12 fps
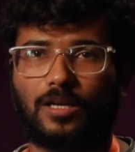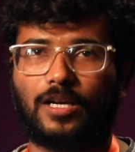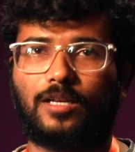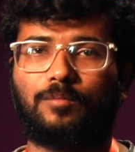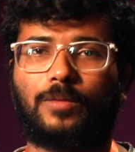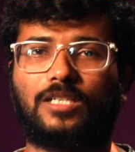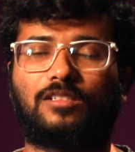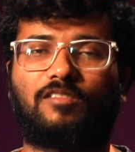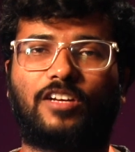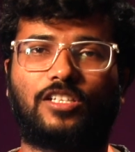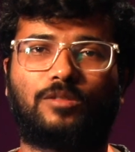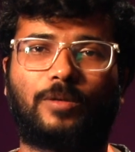Hi,
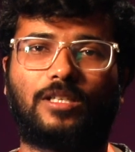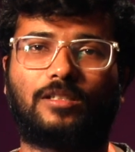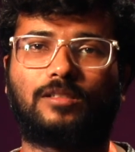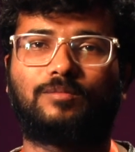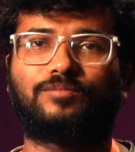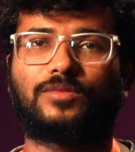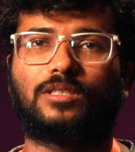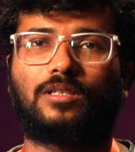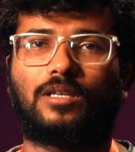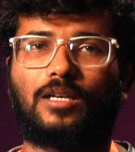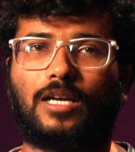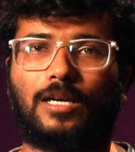myself Anish Michael.
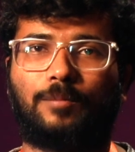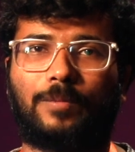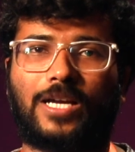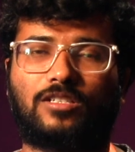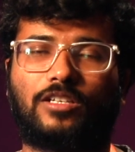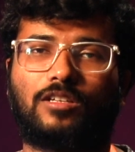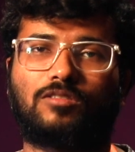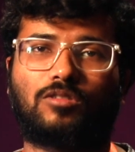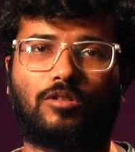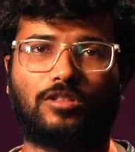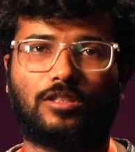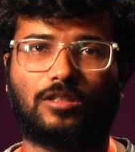I am passionate on
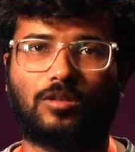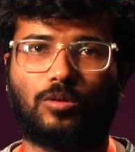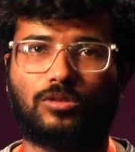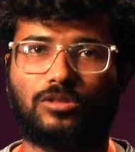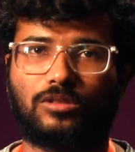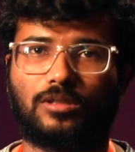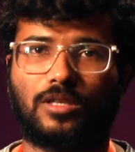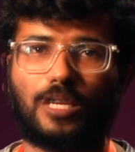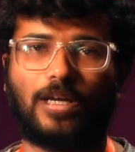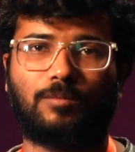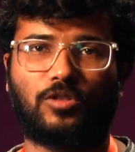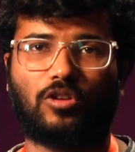sound engineering course.
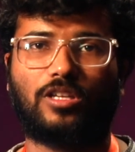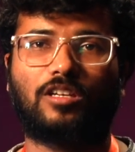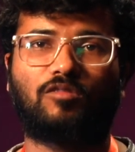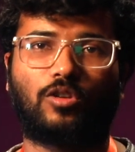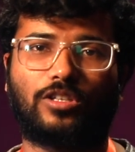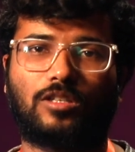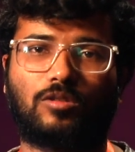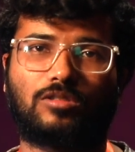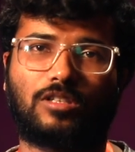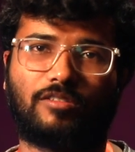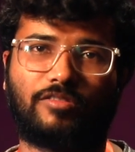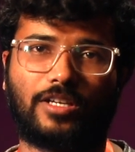I am joining in one year
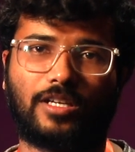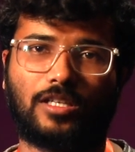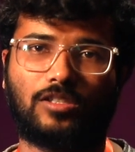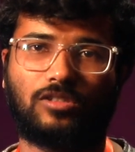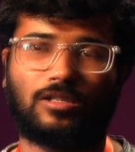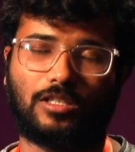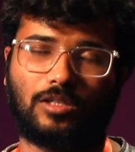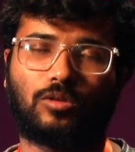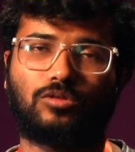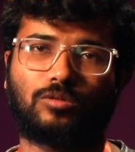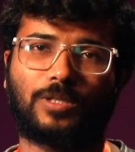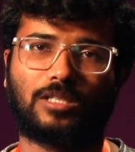course on F T I H. Ee
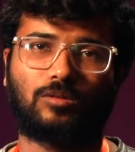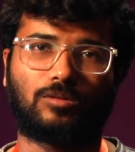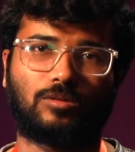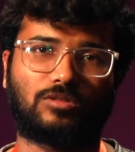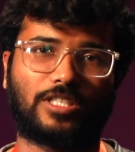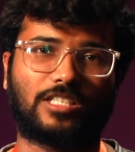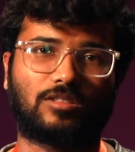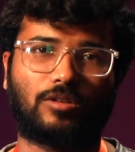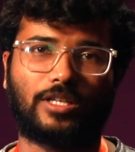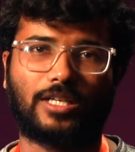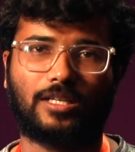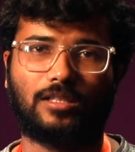roju maaku sync
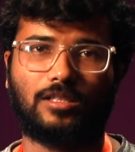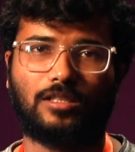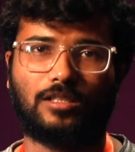sounding anedi